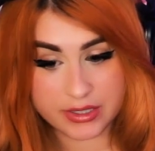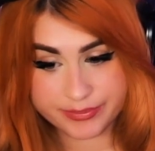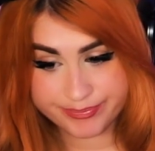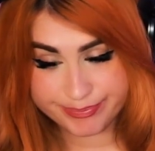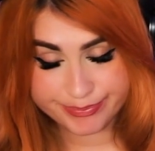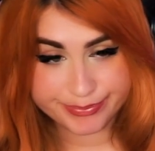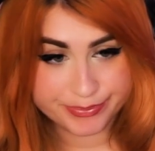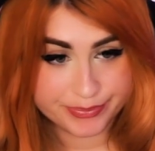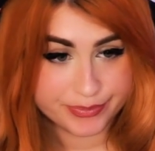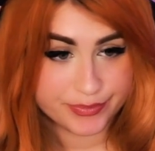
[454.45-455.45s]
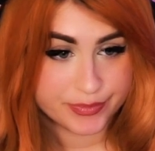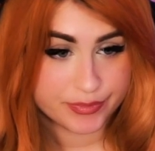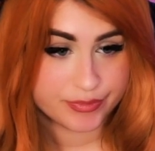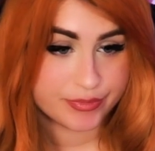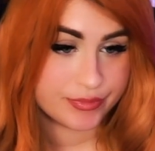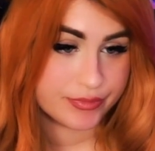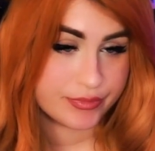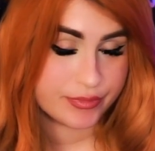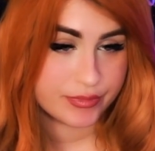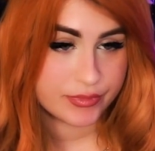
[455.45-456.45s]
Quality scrolls are hard to come
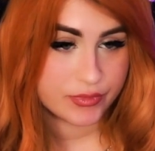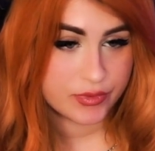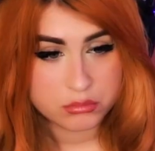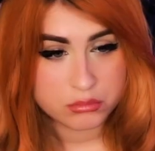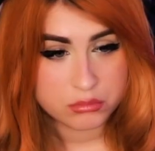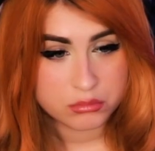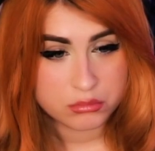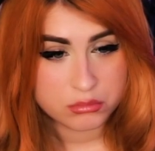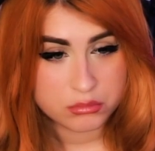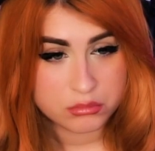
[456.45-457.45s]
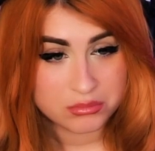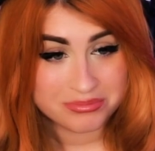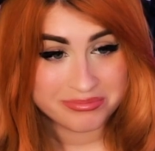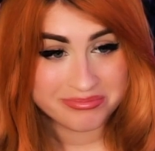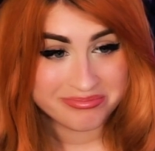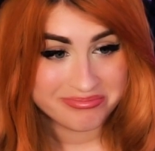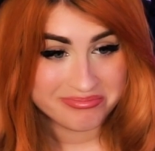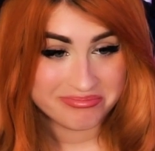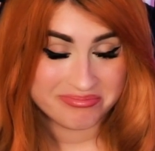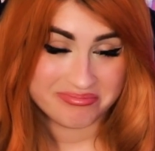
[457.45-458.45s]
by. My patience is running thin.
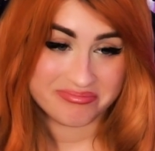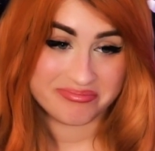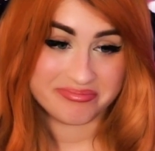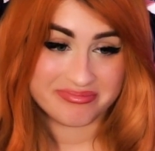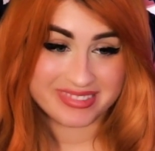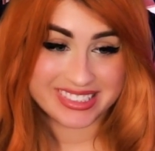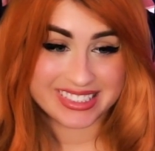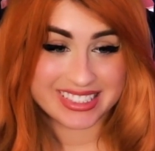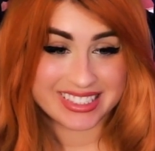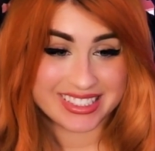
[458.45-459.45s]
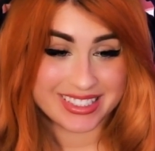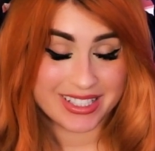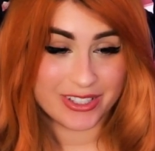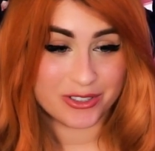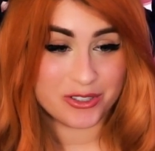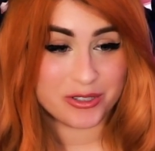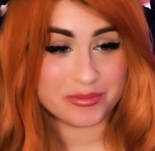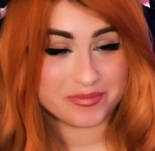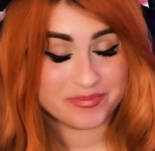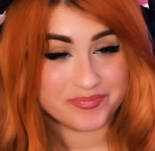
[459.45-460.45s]
Unfortunate is right. Hello.